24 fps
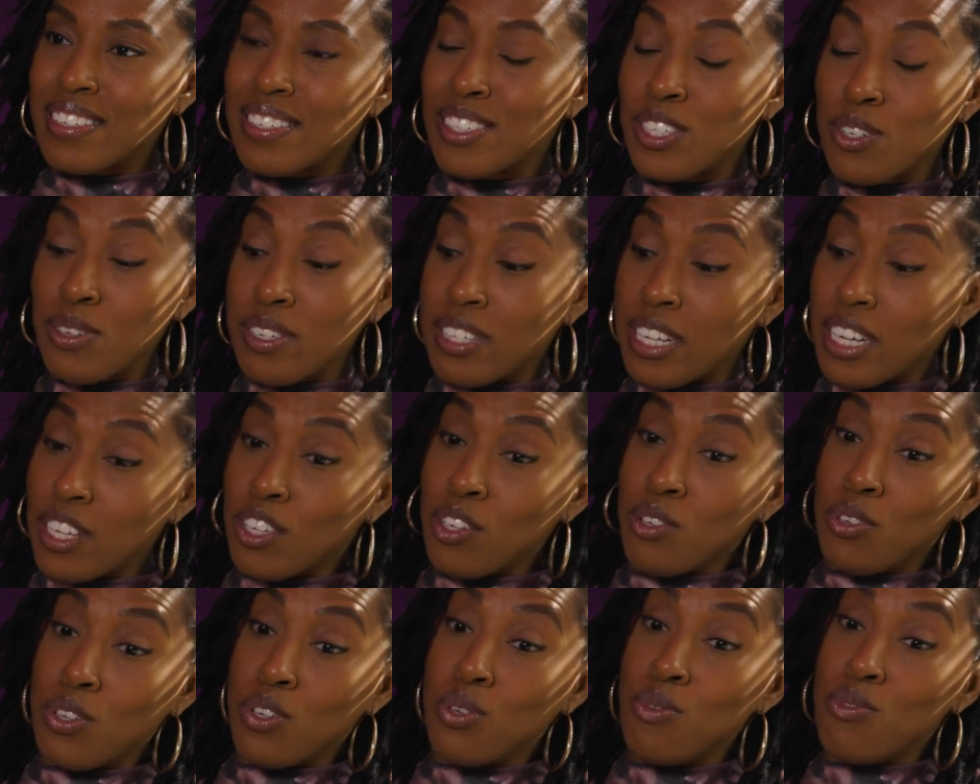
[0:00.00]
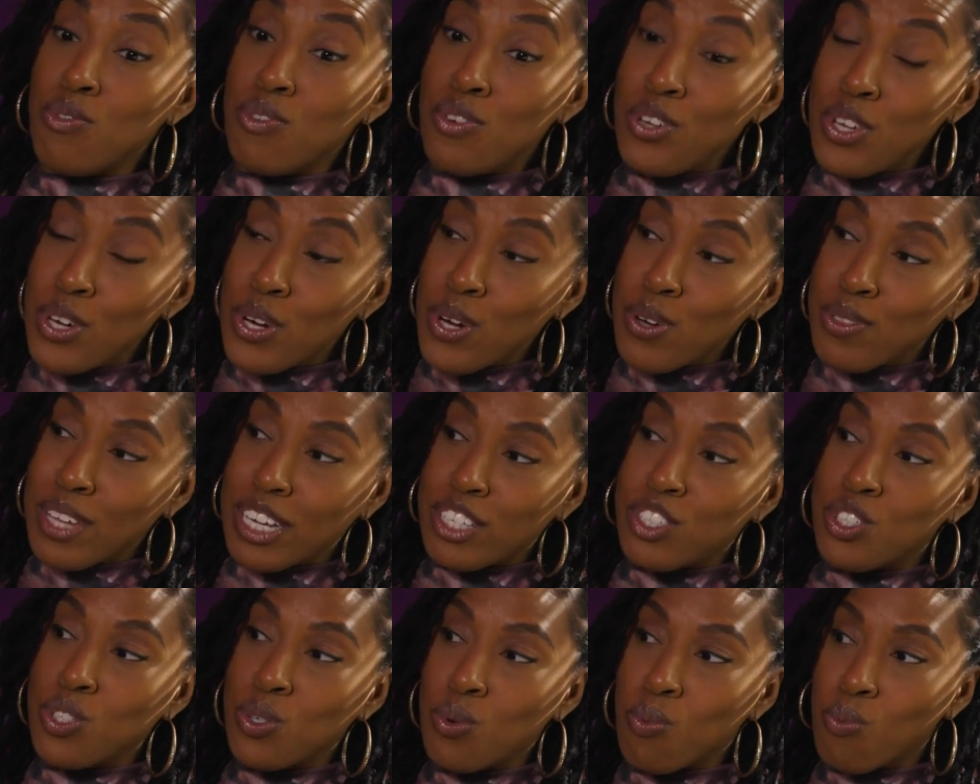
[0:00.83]
so it's like you knew
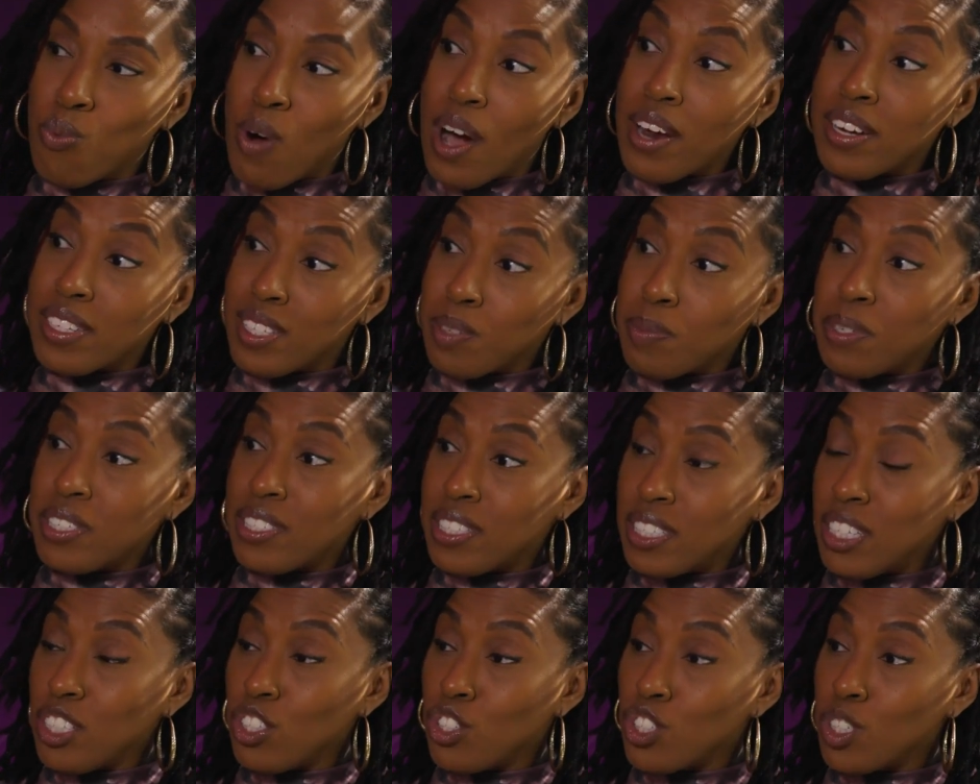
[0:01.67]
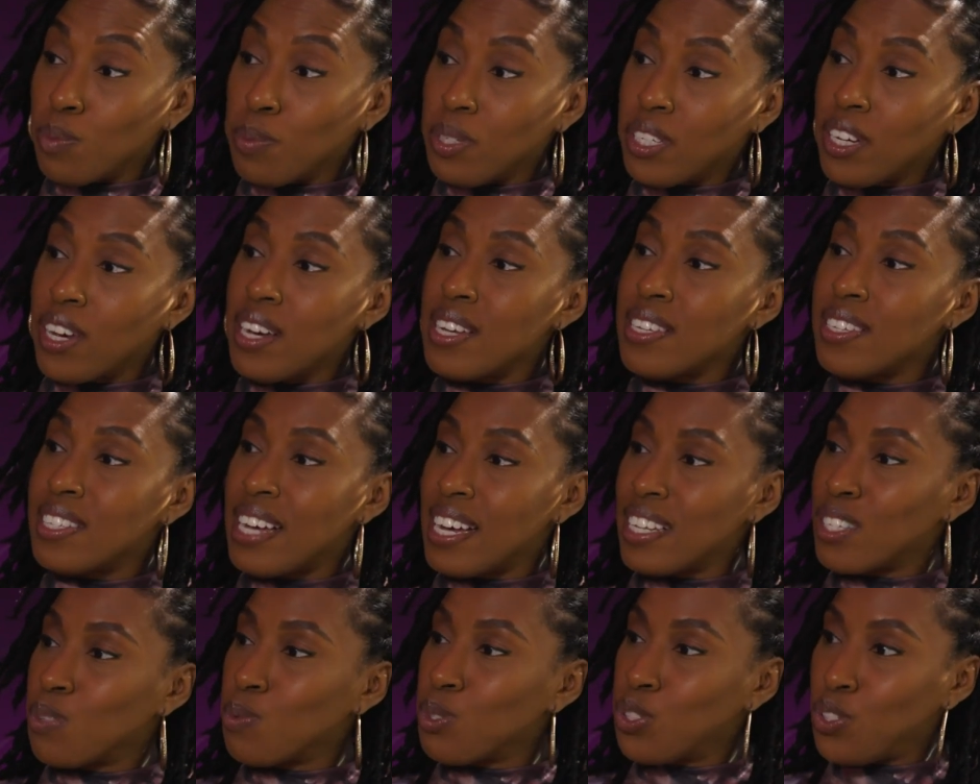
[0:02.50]
that you wanted to be a teacher because
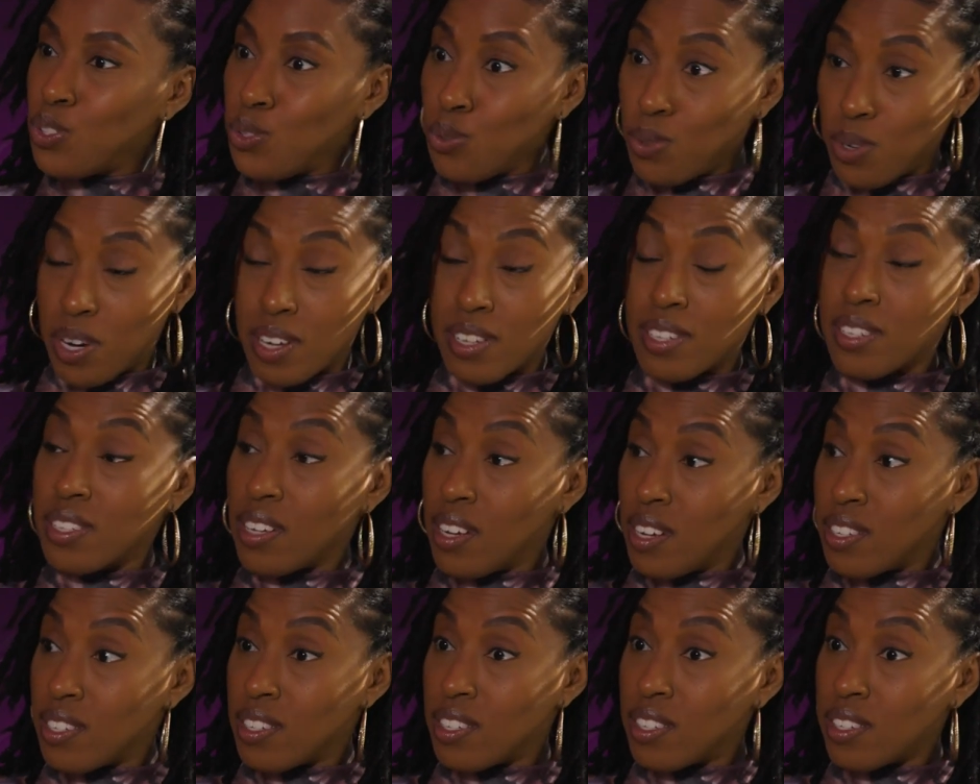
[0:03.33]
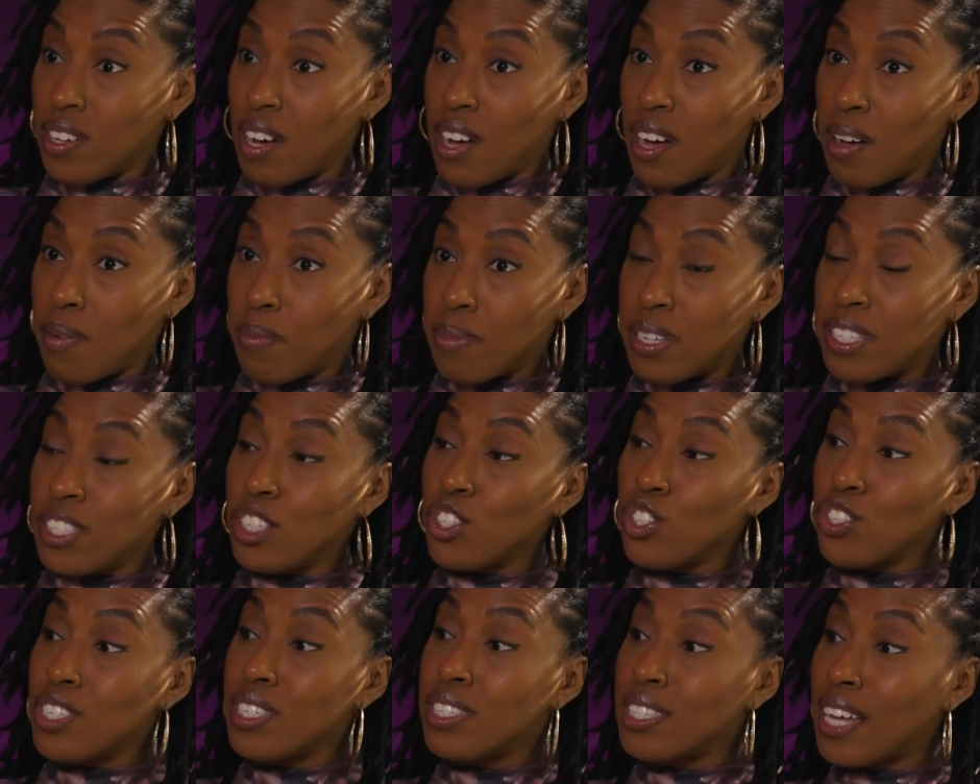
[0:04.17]
that's what you
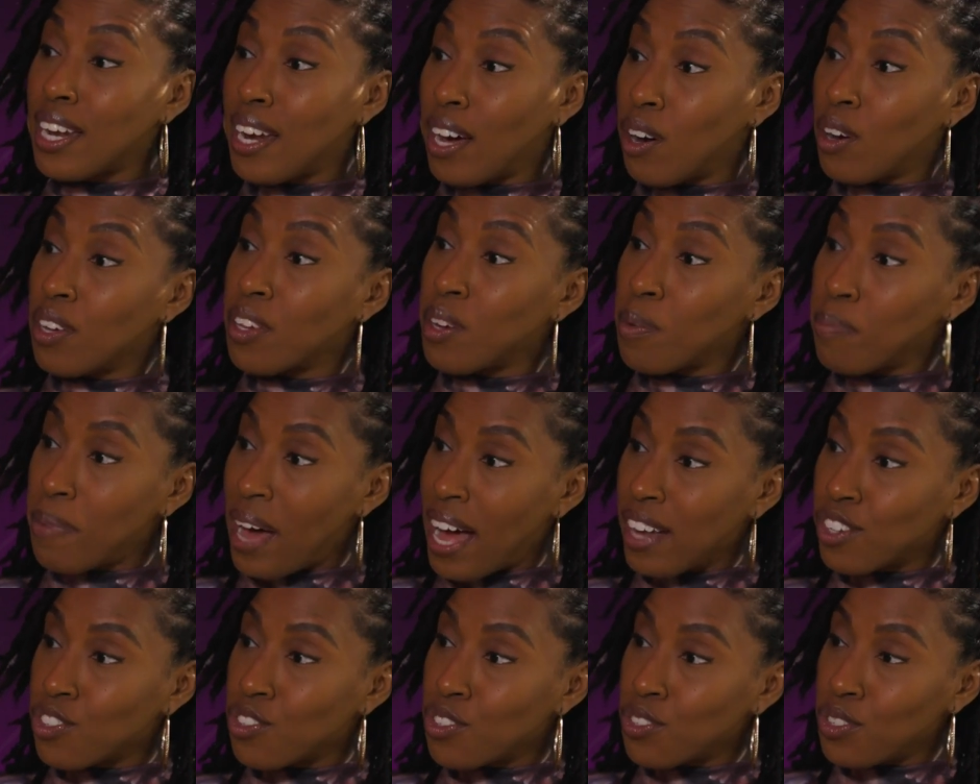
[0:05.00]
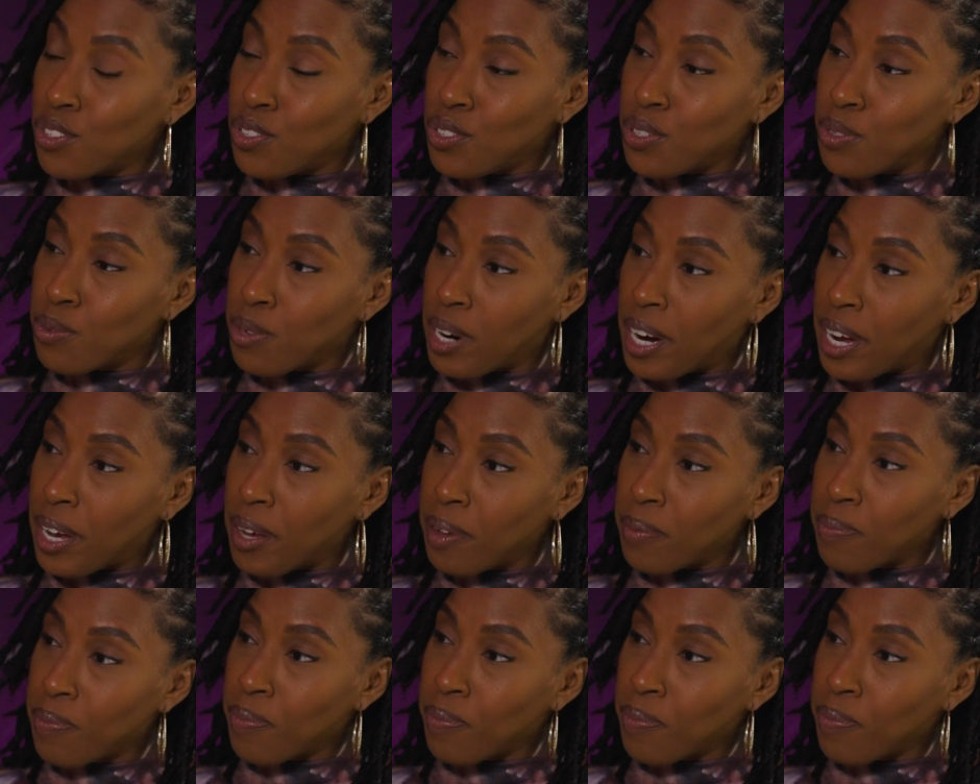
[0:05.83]
essentially set out in your bachelor's to do, right?